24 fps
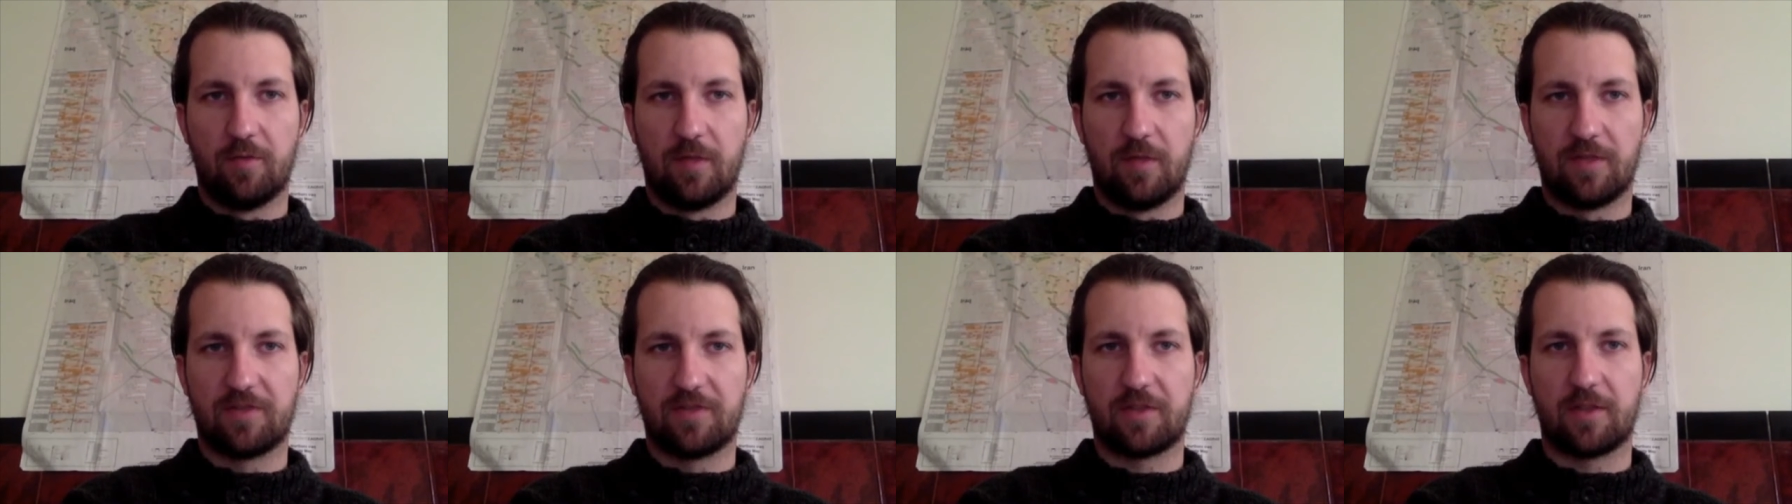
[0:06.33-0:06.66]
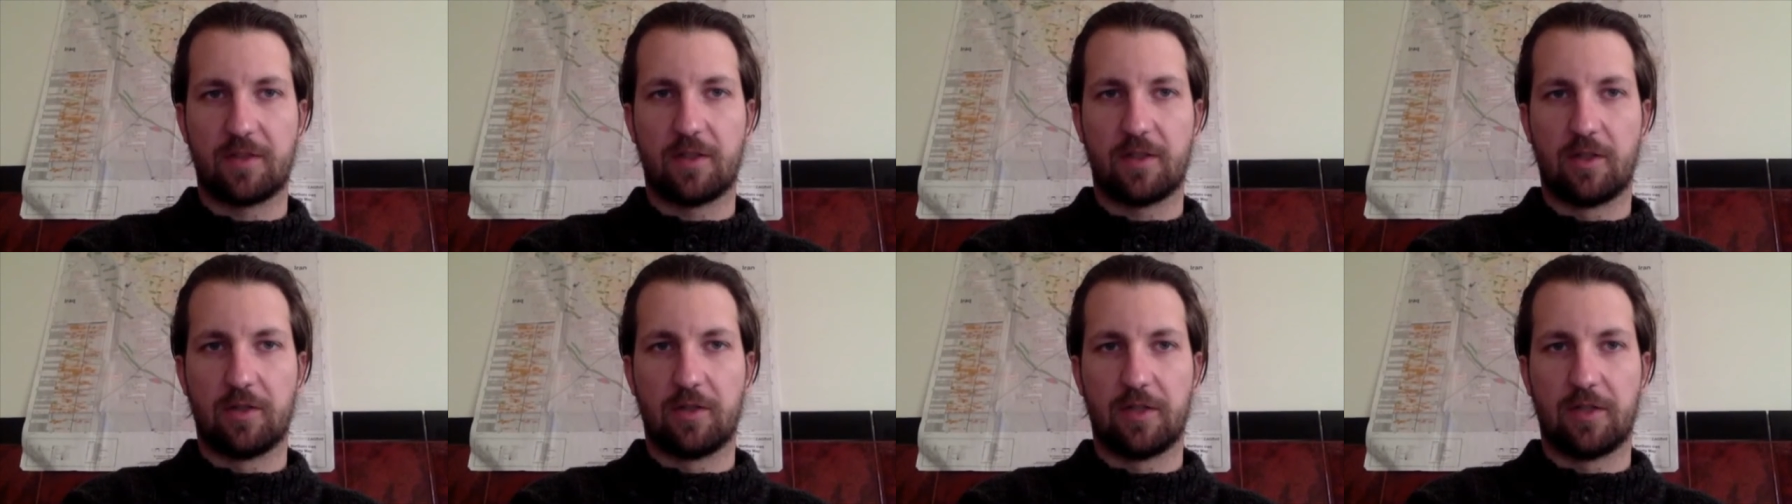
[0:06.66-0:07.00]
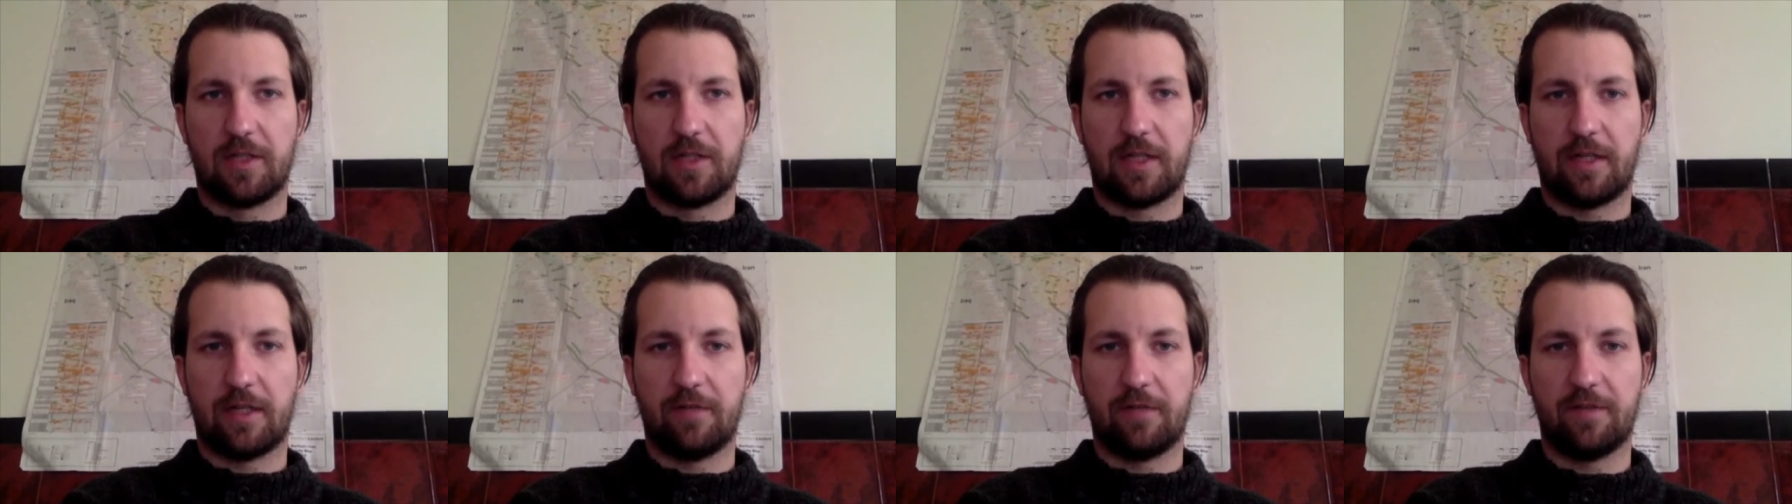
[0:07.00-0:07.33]
months ago
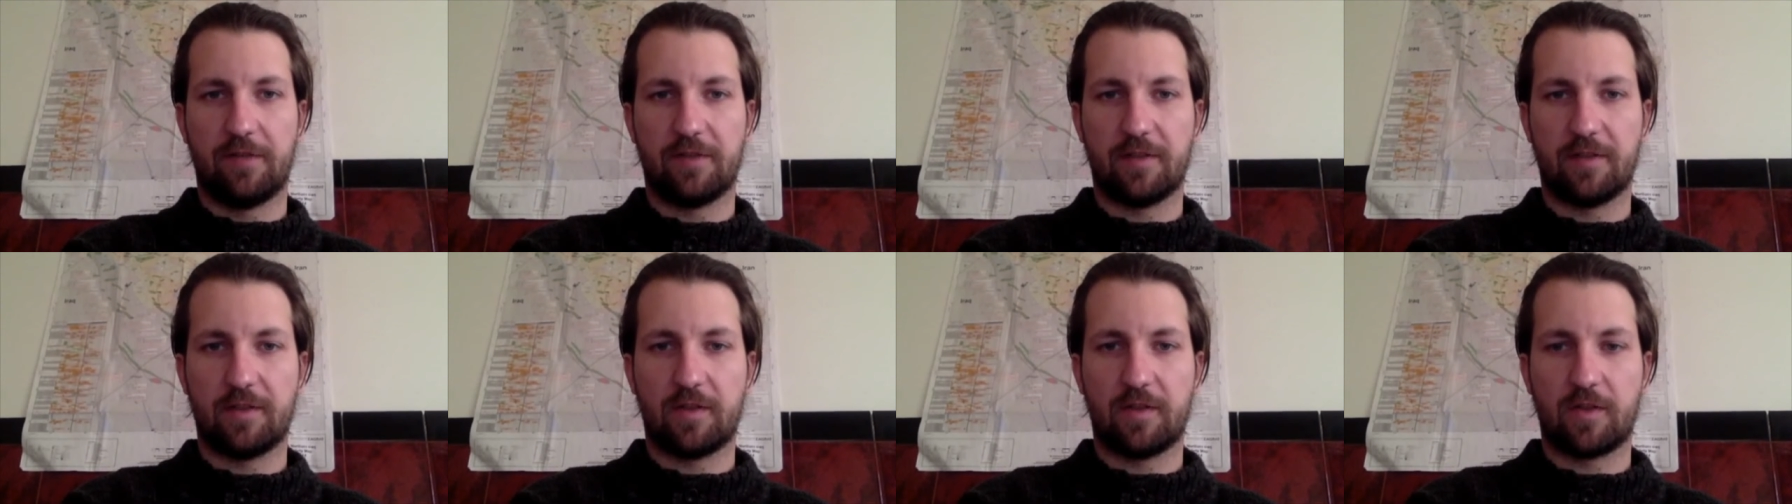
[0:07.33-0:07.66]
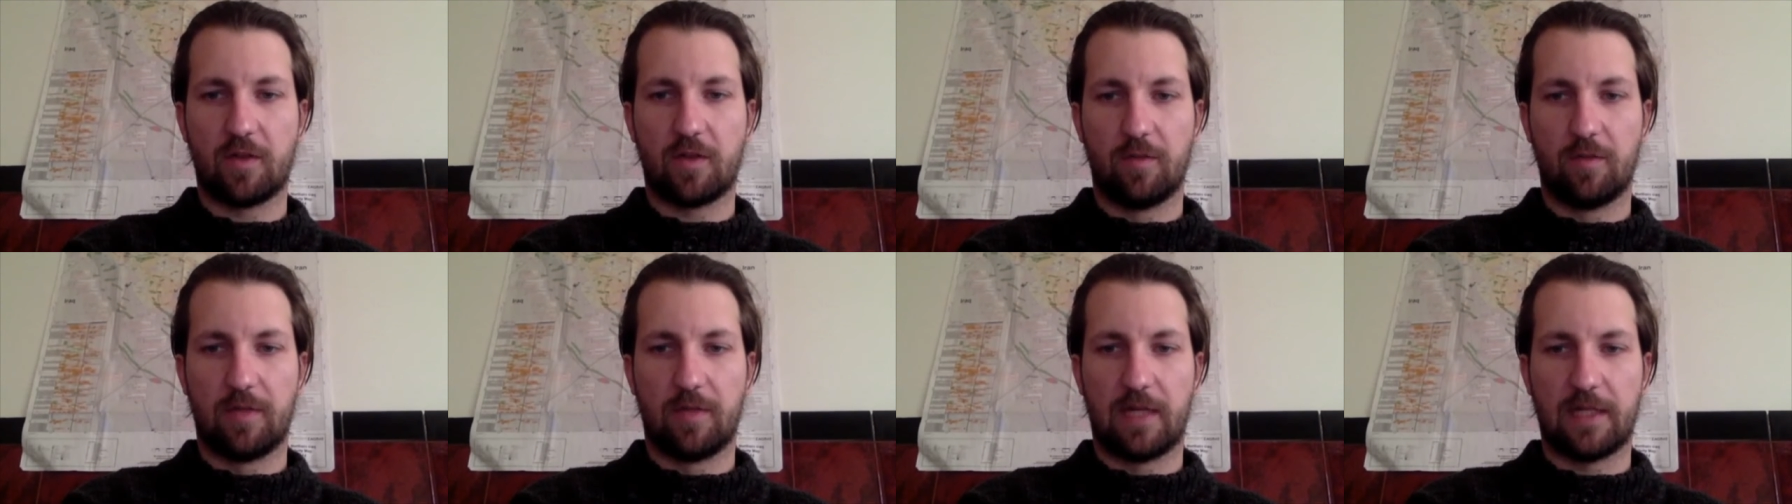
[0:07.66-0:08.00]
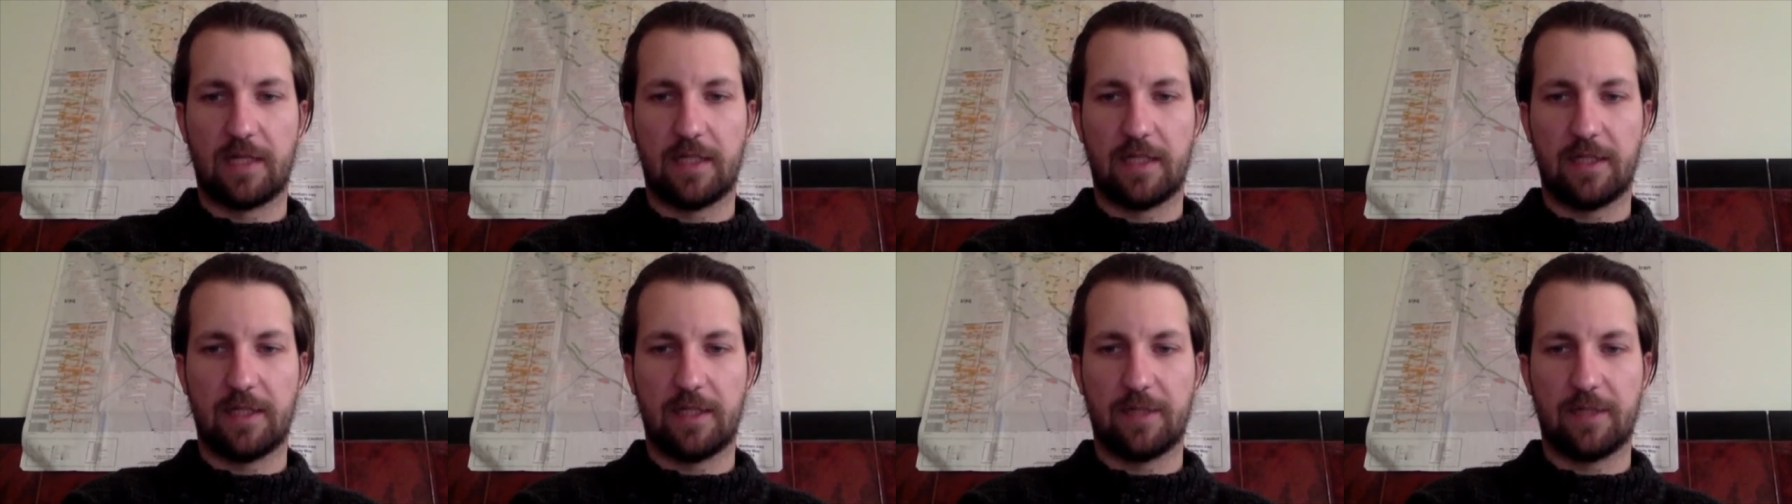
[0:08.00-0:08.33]
that I visited
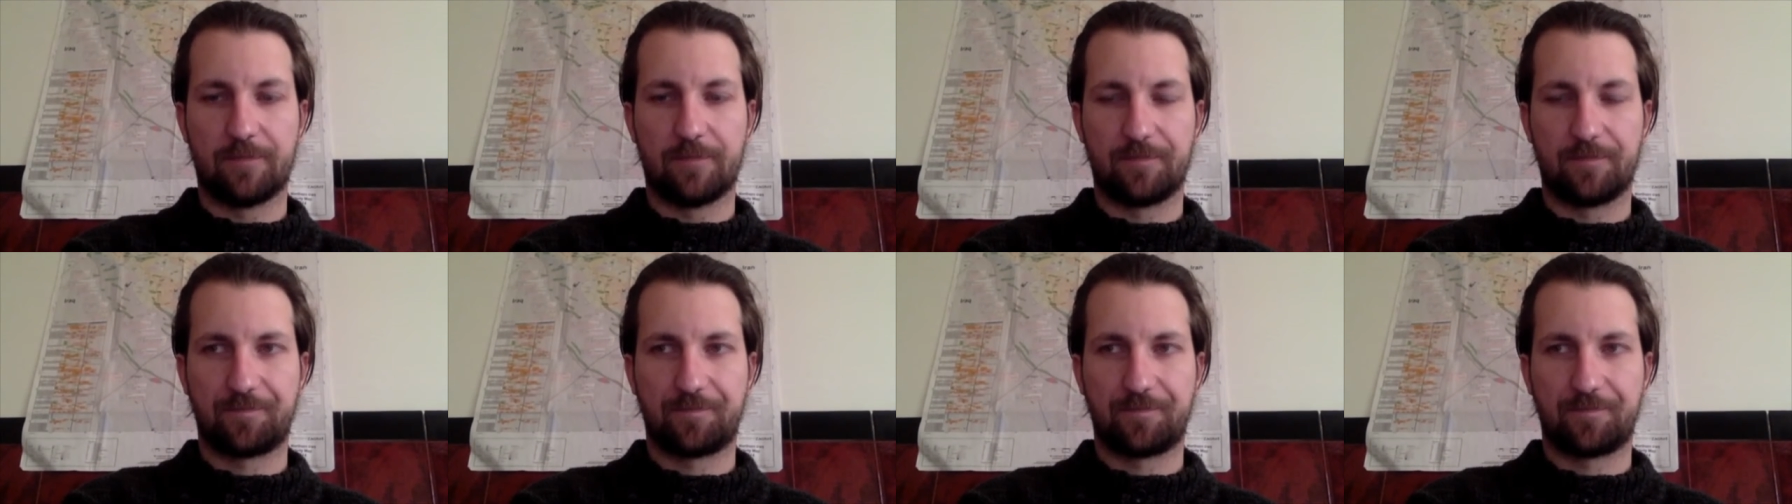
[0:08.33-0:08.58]
Kobani.